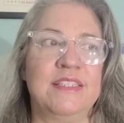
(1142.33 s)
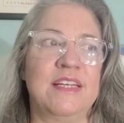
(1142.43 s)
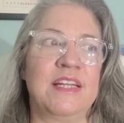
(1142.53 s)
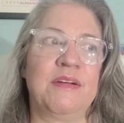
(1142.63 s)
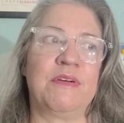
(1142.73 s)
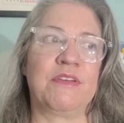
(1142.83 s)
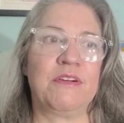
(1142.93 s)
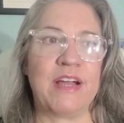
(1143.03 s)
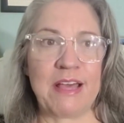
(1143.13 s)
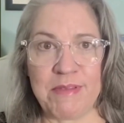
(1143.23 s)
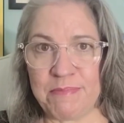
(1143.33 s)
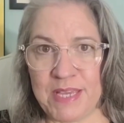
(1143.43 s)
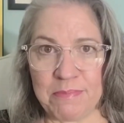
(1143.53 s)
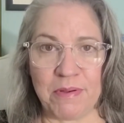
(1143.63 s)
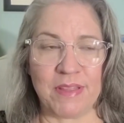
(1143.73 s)
dealing with crabby
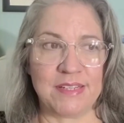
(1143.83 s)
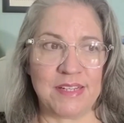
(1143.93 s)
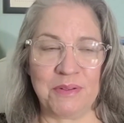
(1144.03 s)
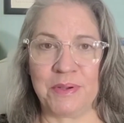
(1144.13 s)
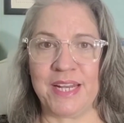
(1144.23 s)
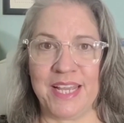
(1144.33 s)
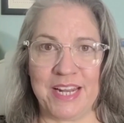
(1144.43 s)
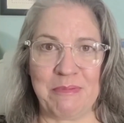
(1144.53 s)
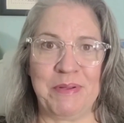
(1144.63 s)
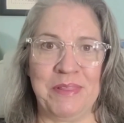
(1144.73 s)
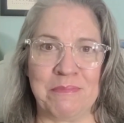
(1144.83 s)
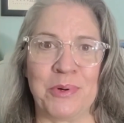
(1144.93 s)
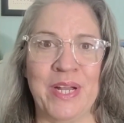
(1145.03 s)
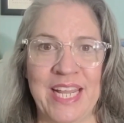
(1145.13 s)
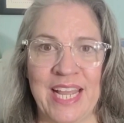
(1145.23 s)
people that didn't want to get up in the
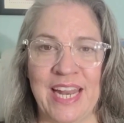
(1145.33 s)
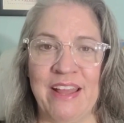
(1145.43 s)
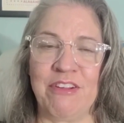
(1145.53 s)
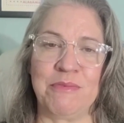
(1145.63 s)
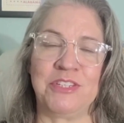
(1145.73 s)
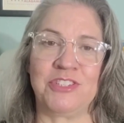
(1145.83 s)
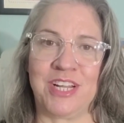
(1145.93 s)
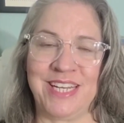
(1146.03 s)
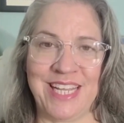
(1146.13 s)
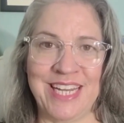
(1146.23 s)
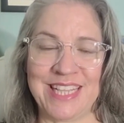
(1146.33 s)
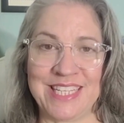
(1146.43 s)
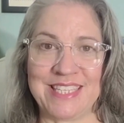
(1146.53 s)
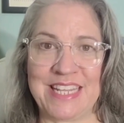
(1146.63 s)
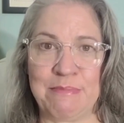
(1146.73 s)
morning and everyone's trying to eat at the
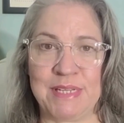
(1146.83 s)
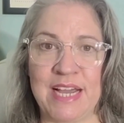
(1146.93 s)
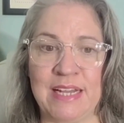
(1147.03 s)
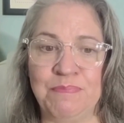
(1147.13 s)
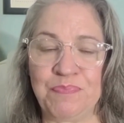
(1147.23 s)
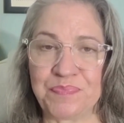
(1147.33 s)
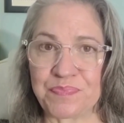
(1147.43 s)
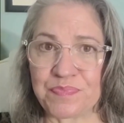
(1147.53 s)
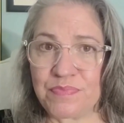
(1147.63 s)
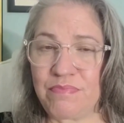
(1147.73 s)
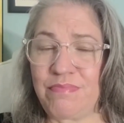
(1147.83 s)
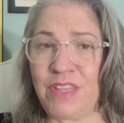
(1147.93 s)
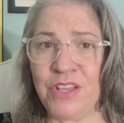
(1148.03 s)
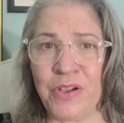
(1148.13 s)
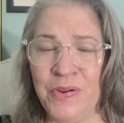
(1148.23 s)
same time.
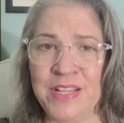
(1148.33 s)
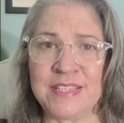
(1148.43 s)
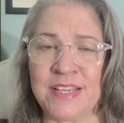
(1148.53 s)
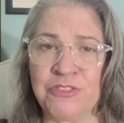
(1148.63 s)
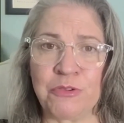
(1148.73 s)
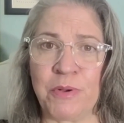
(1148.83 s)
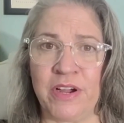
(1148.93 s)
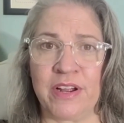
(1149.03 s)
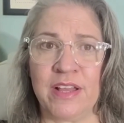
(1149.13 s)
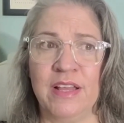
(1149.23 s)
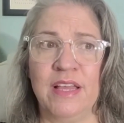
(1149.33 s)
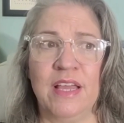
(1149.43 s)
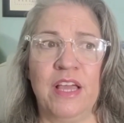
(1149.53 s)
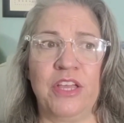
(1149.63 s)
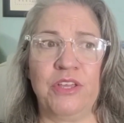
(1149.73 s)
Go to the Central Park.
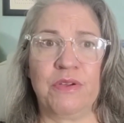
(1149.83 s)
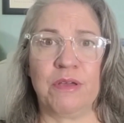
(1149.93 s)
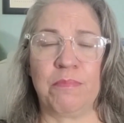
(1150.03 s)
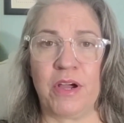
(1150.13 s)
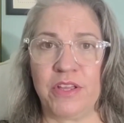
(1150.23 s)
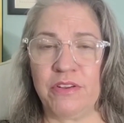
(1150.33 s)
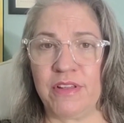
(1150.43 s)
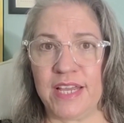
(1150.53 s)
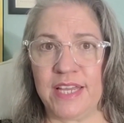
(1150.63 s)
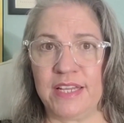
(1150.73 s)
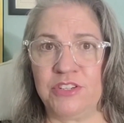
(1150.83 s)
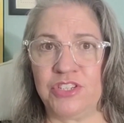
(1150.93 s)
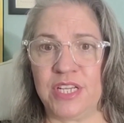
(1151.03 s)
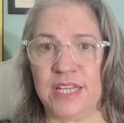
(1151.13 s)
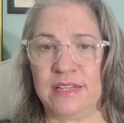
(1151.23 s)
You can park your
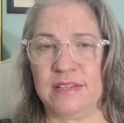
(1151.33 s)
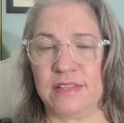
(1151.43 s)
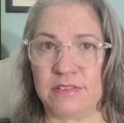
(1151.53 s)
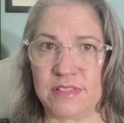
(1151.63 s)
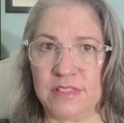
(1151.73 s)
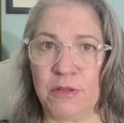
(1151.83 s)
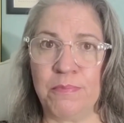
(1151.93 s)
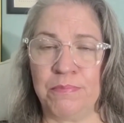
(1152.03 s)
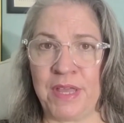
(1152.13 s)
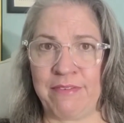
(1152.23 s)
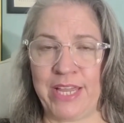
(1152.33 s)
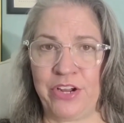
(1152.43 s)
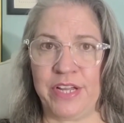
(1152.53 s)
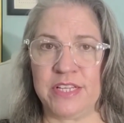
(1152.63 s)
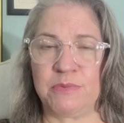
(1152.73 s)
luggage in they'll have
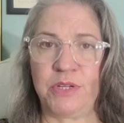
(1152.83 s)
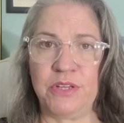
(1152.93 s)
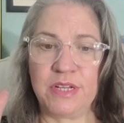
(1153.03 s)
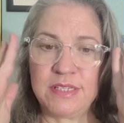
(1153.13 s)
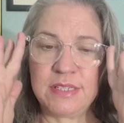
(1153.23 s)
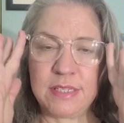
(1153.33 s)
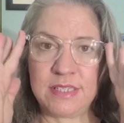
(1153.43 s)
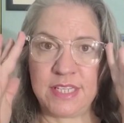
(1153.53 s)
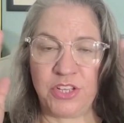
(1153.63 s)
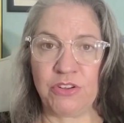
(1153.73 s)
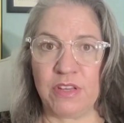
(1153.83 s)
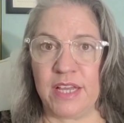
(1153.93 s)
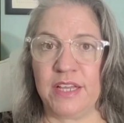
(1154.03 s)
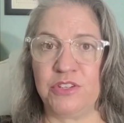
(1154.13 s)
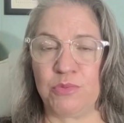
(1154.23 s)
areas where you can stick your
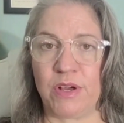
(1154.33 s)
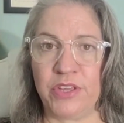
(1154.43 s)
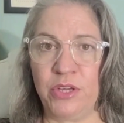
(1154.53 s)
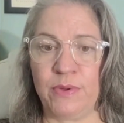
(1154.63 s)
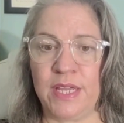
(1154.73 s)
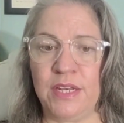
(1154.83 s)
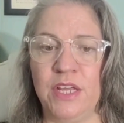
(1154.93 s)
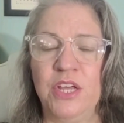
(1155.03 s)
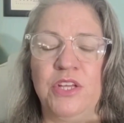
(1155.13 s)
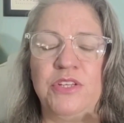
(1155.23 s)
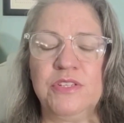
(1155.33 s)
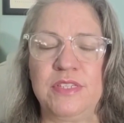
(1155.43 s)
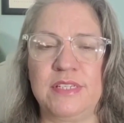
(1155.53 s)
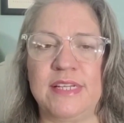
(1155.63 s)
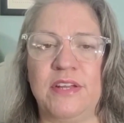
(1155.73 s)
luggage while you eat. You
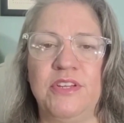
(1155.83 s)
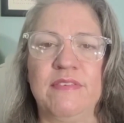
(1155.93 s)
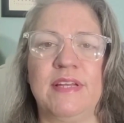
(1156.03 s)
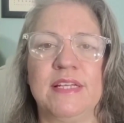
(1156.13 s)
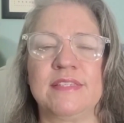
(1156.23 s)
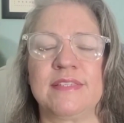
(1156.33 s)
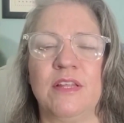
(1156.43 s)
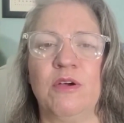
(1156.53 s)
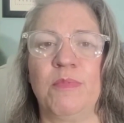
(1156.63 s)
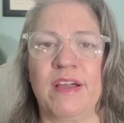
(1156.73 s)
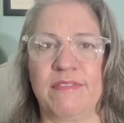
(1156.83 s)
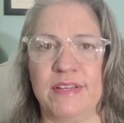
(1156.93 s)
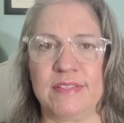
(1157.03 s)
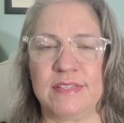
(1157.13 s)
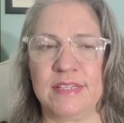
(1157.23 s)
sit down, you have a nice slow
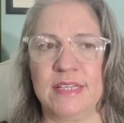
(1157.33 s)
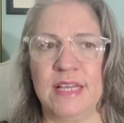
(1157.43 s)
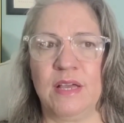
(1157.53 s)
breakfast